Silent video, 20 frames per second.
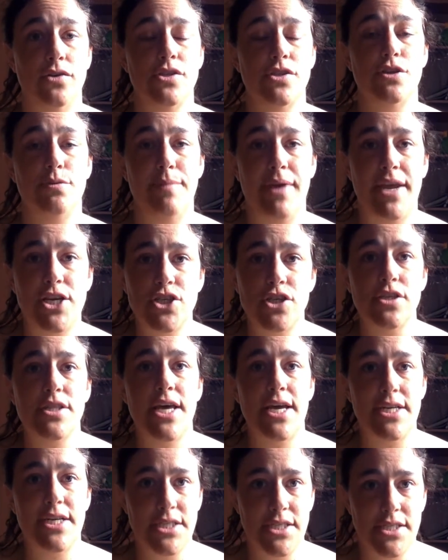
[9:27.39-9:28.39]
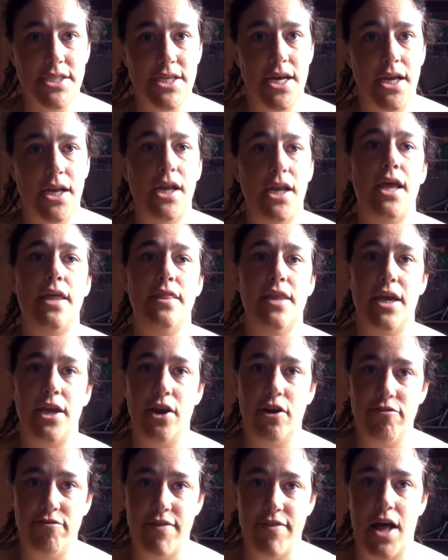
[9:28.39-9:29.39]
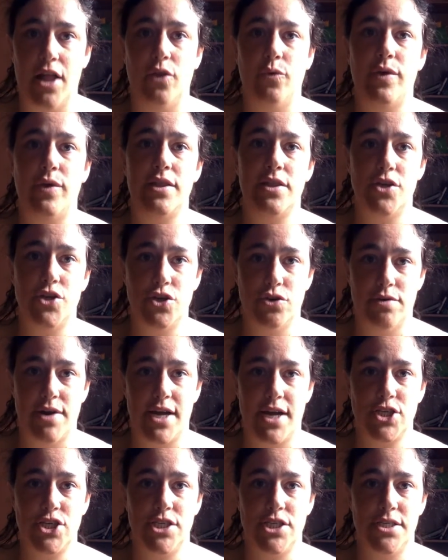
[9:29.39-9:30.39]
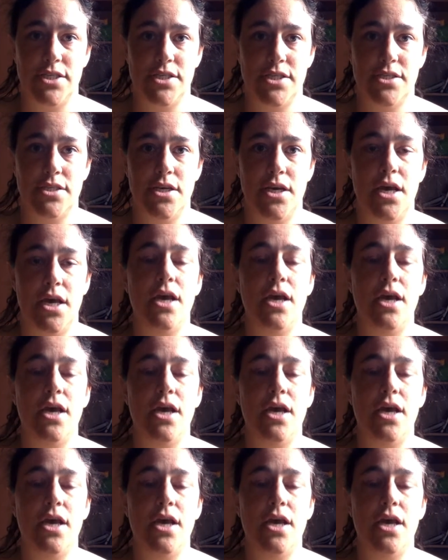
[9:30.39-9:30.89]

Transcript: So make sure that it's done and that you're following the directions.